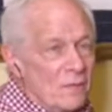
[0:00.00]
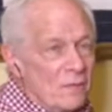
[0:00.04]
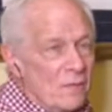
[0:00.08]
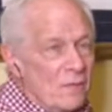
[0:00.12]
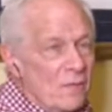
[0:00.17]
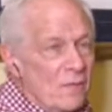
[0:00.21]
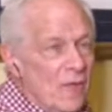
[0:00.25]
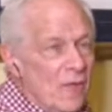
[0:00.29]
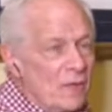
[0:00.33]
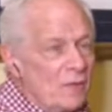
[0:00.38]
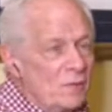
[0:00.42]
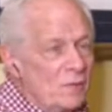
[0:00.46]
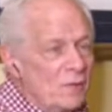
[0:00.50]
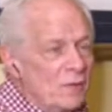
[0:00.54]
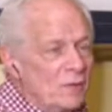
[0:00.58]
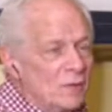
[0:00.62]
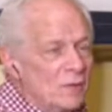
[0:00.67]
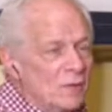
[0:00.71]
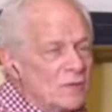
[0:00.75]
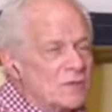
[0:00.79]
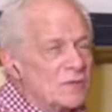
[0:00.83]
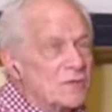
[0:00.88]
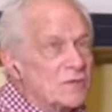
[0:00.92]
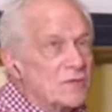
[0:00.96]
Then when
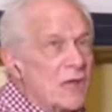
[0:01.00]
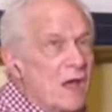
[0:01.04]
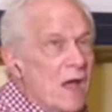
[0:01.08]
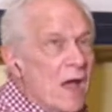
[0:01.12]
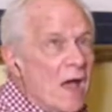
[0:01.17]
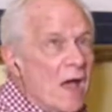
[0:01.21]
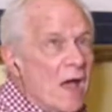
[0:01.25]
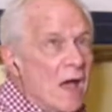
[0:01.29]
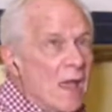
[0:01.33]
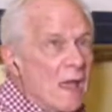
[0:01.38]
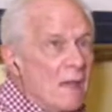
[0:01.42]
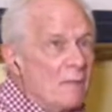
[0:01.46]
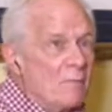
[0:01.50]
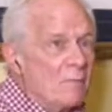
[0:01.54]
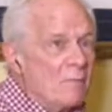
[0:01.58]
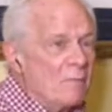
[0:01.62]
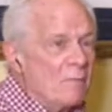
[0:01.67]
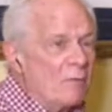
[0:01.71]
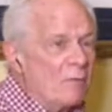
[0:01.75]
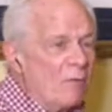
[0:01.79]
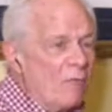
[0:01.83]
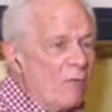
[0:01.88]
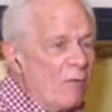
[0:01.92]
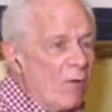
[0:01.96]
it's time
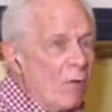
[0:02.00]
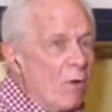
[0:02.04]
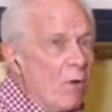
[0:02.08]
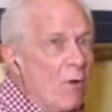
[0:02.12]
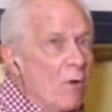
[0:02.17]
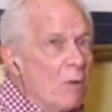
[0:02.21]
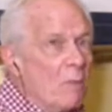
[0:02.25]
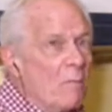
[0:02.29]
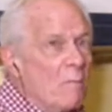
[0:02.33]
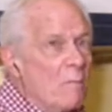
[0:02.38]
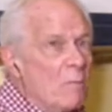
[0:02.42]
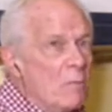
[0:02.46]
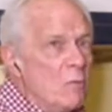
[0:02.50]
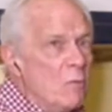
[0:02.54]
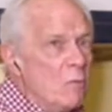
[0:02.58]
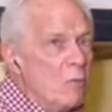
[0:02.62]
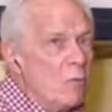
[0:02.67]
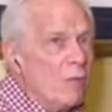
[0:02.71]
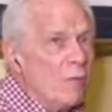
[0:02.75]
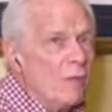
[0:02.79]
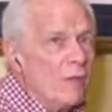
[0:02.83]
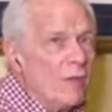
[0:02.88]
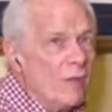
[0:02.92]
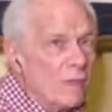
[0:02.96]
for
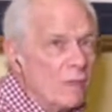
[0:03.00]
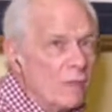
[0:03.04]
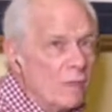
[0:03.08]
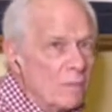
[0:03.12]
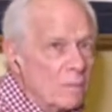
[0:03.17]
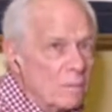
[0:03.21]
moving,